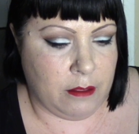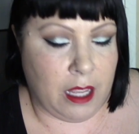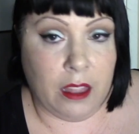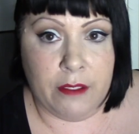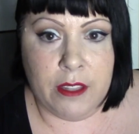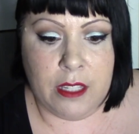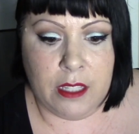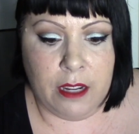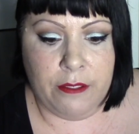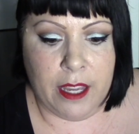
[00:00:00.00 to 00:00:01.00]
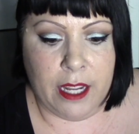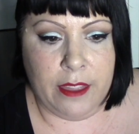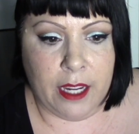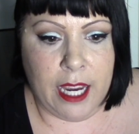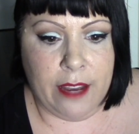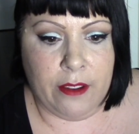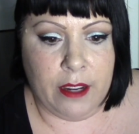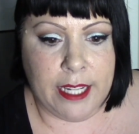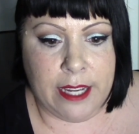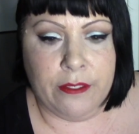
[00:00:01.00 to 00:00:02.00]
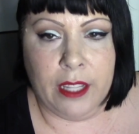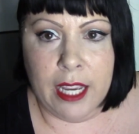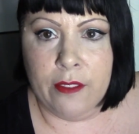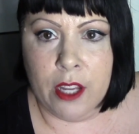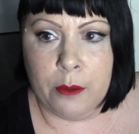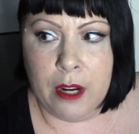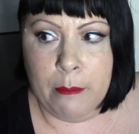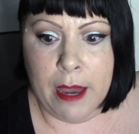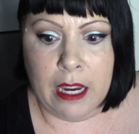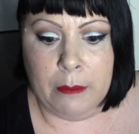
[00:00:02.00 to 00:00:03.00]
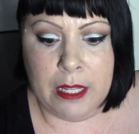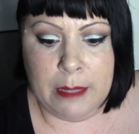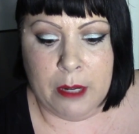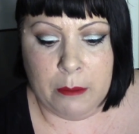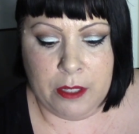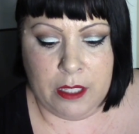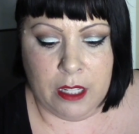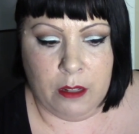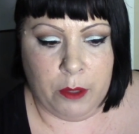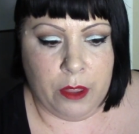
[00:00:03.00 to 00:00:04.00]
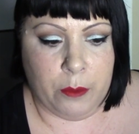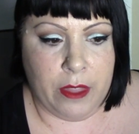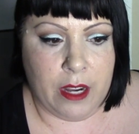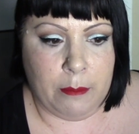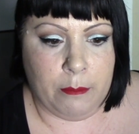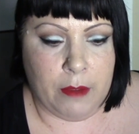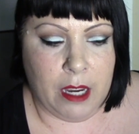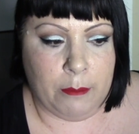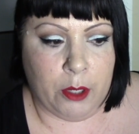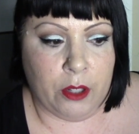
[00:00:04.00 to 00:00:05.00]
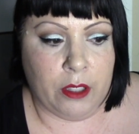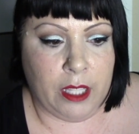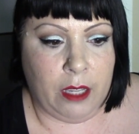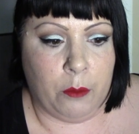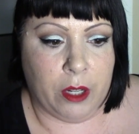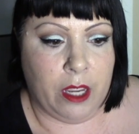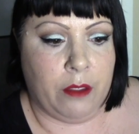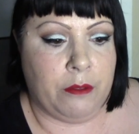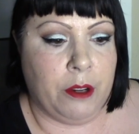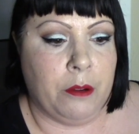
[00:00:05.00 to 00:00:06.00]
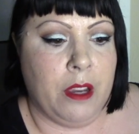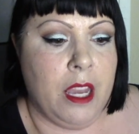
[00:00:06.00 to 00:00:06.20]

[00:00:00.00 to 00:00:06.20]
I love this stuff, and I think I definitely have another one on backup because I'm almost done with the one that I'm currently working through.